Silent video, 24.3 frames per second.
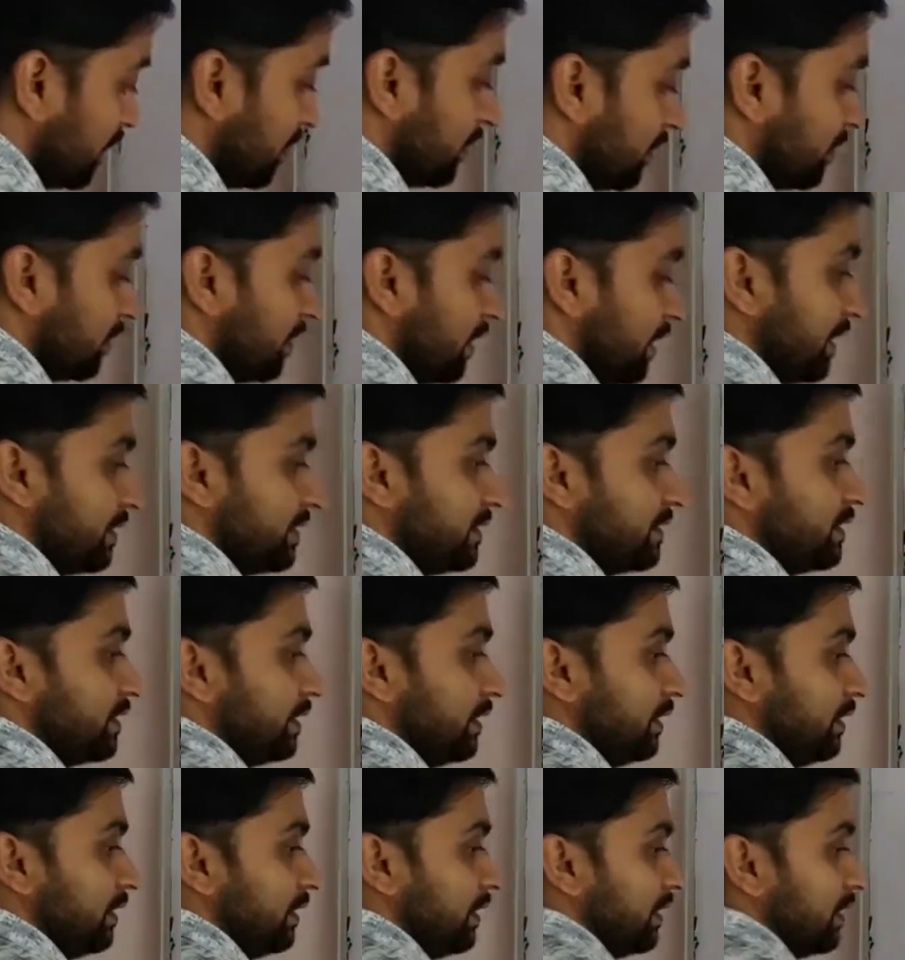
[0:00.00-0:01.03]
Let's
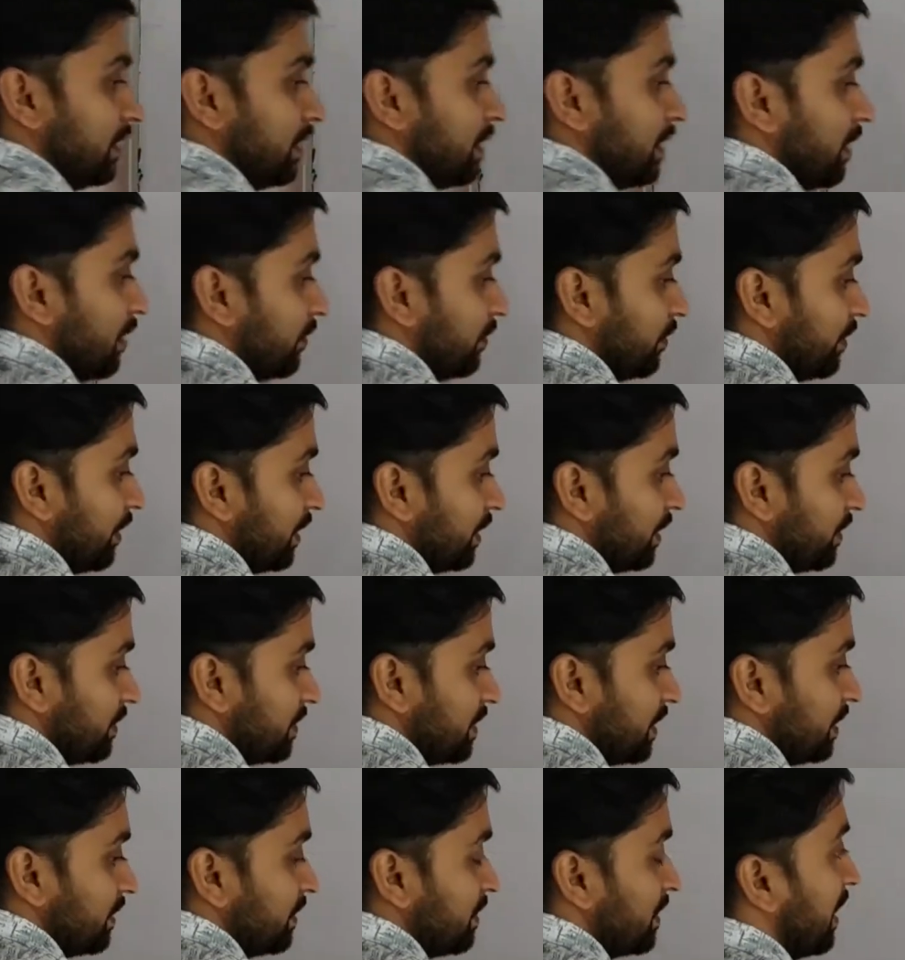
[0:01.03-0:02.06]
see how tense
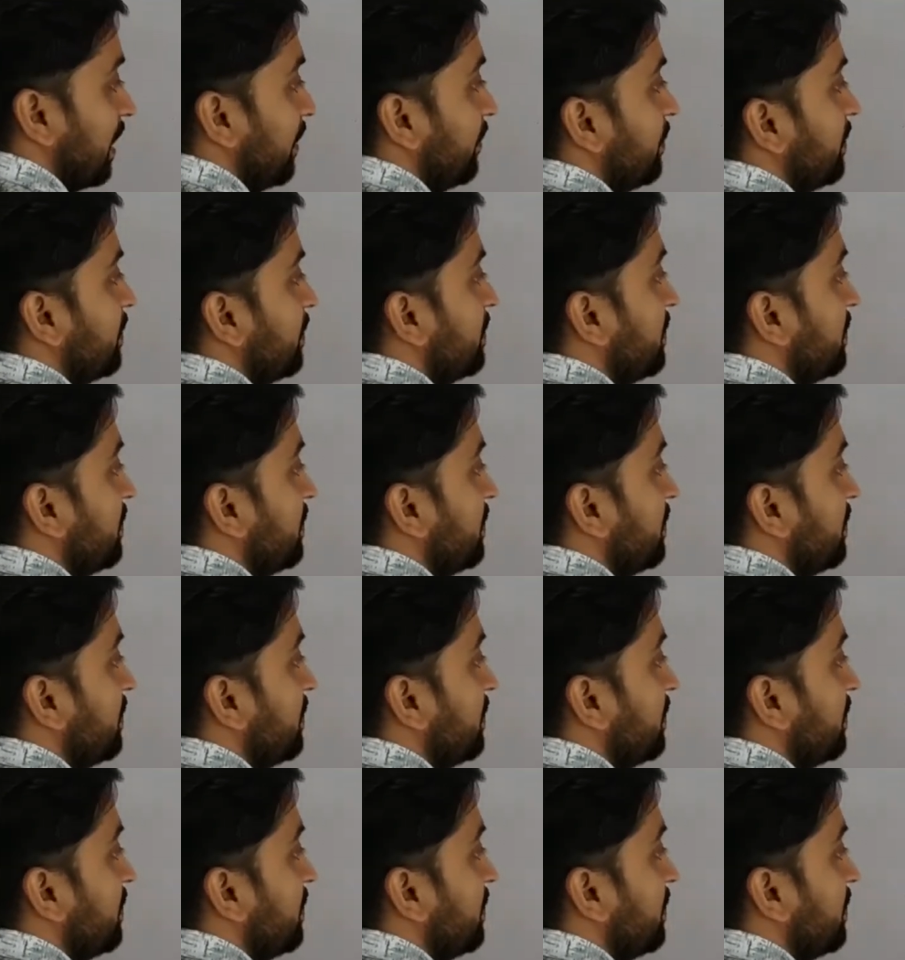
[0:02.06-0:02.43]
and time is